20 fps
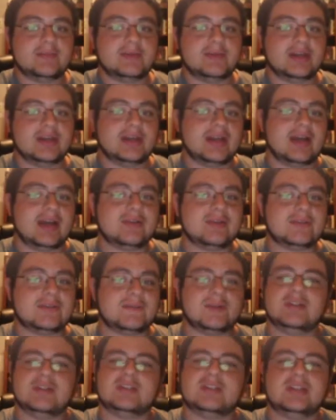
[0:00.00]
but I was
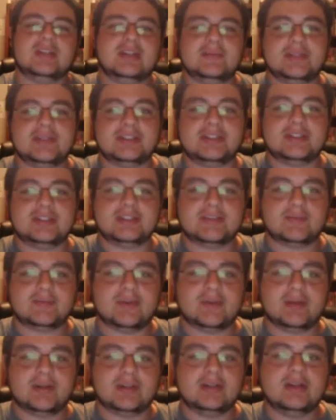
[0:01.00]
personally a bit
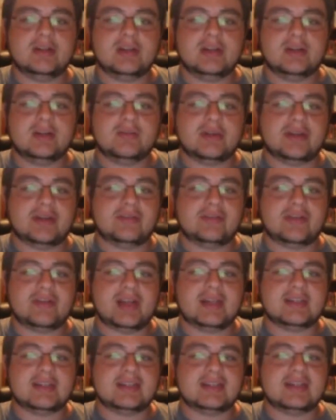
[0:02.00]
disappointed when I
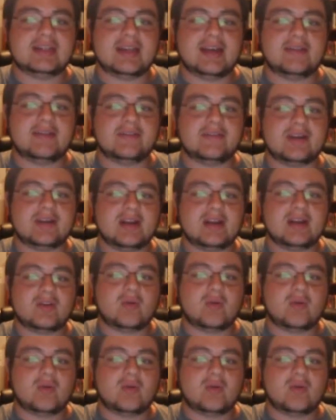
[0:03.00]
found it didn't have